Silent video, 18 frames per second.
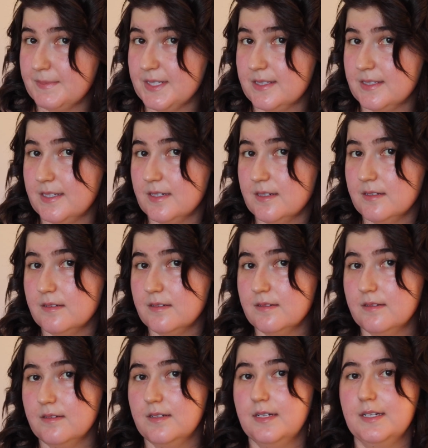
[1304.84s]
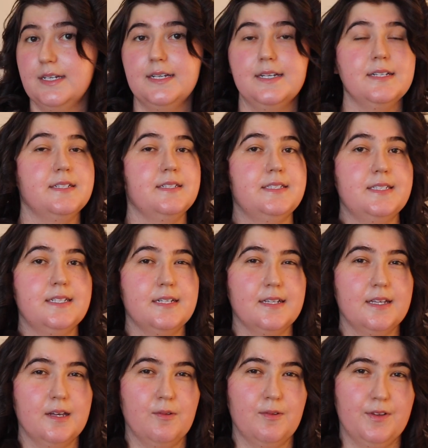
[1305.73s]
still
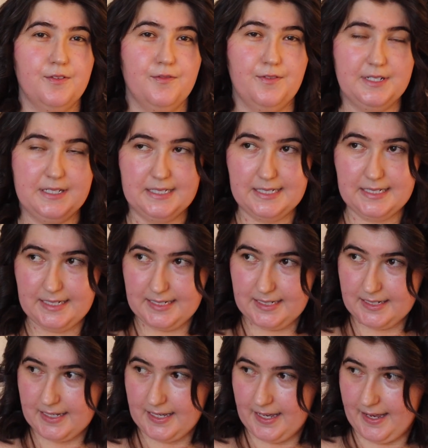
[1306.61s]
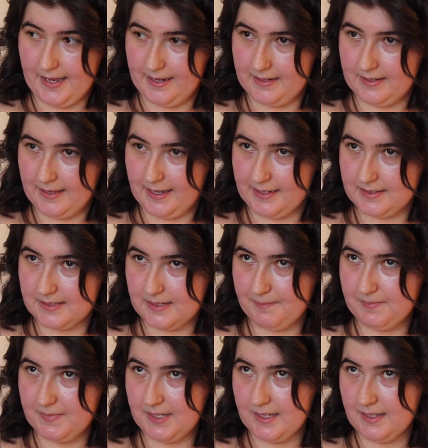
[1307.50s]
dealing with fatigue, and that's
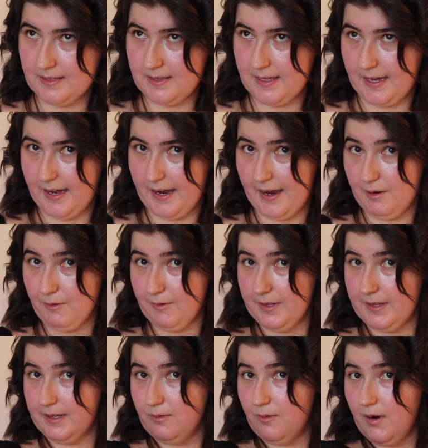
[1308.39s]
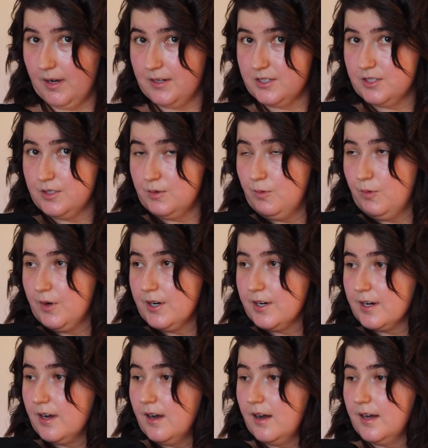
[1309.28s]
something that I really want to
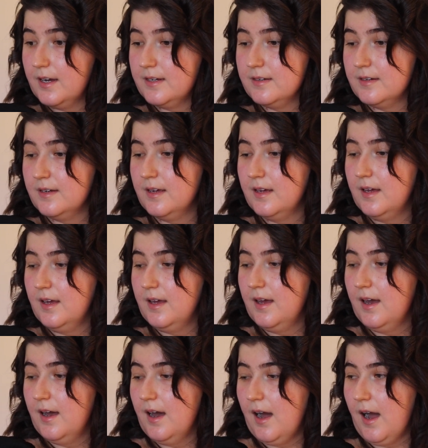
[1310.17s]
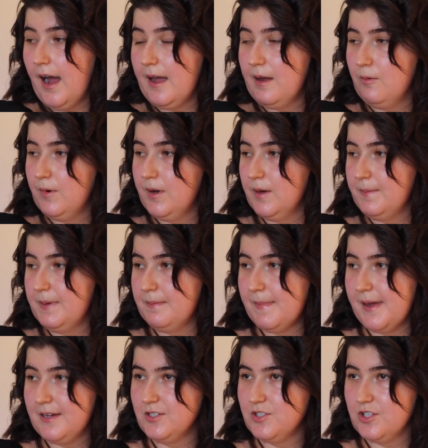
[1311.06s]
work on. I will be
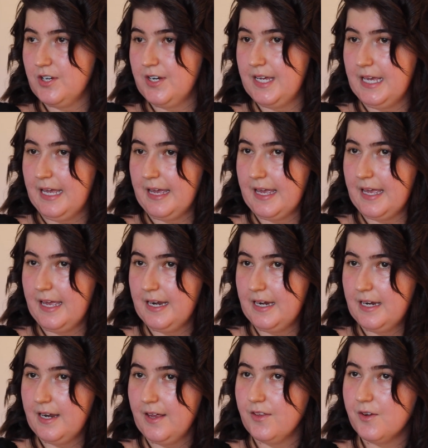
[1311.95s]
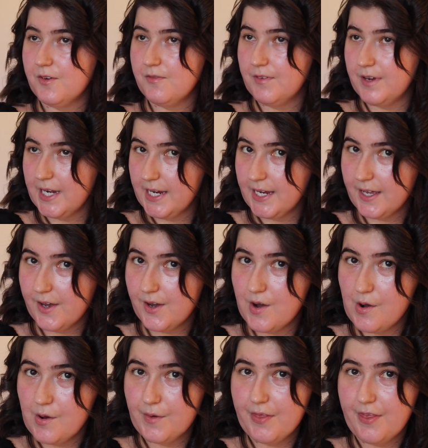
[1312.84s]
mentioning in another
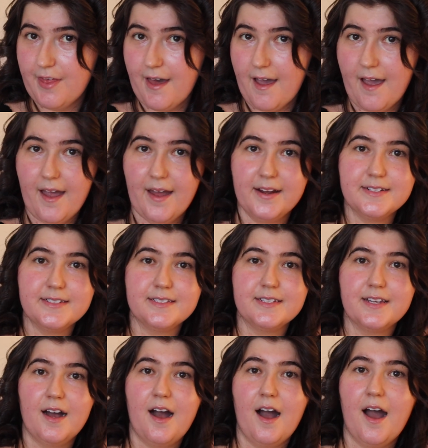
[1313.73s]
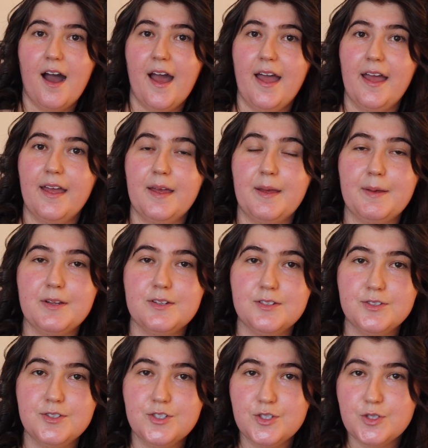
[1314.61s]
video that I
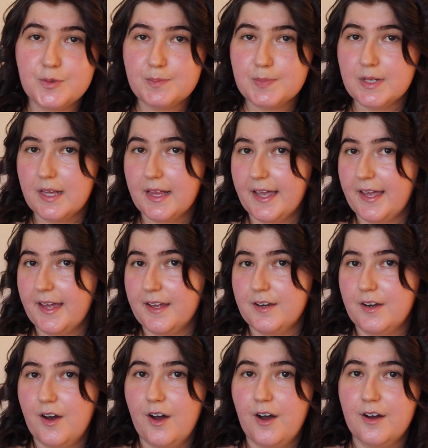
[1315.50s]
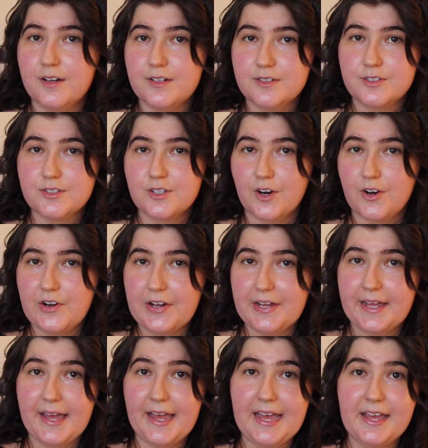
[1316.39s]
do plan on
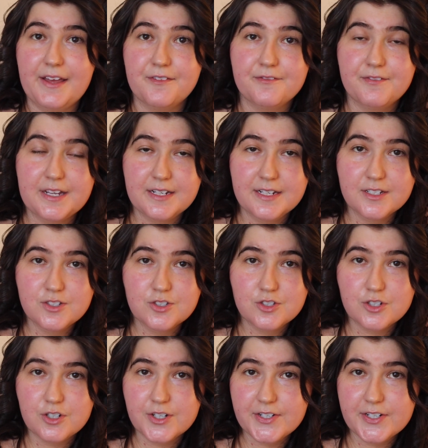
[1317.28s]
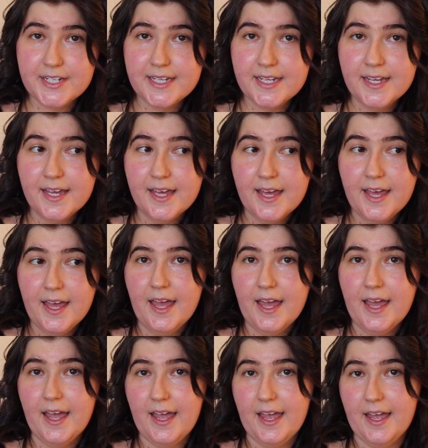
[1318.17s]
starting a fitness journey,
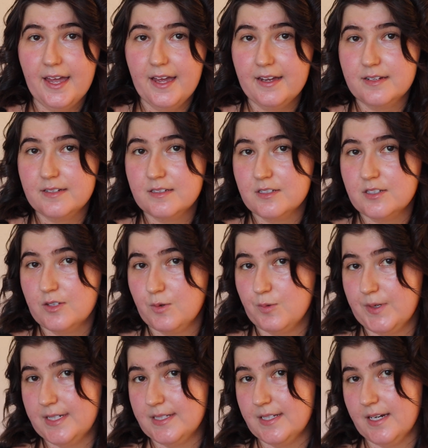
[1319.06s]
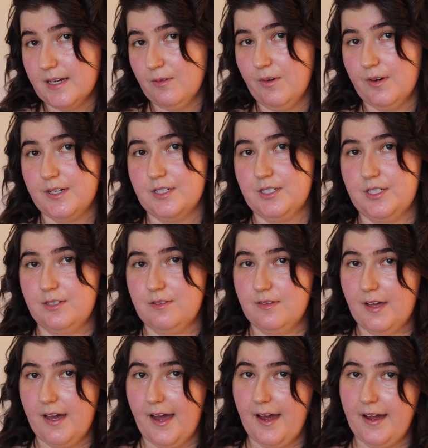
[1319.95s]
and the reason I want to do
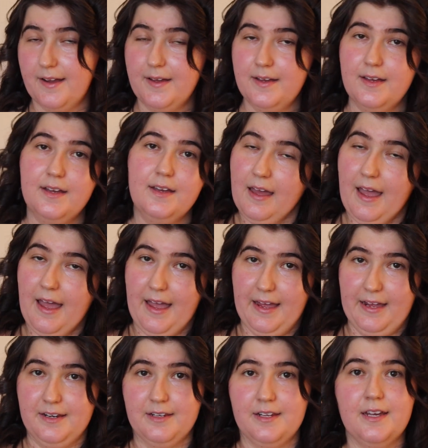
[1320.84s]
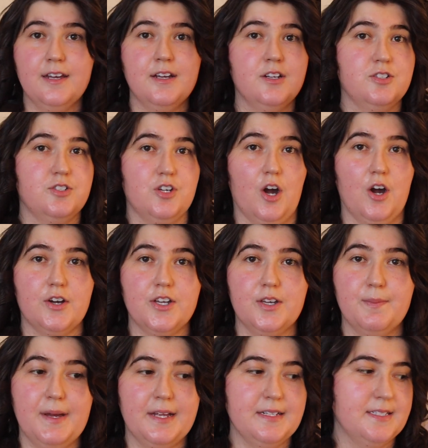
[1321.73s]
that and
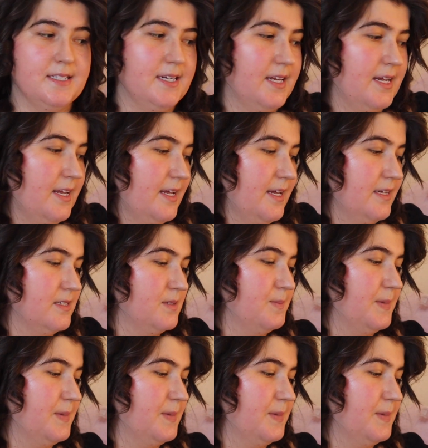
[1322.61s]
document it is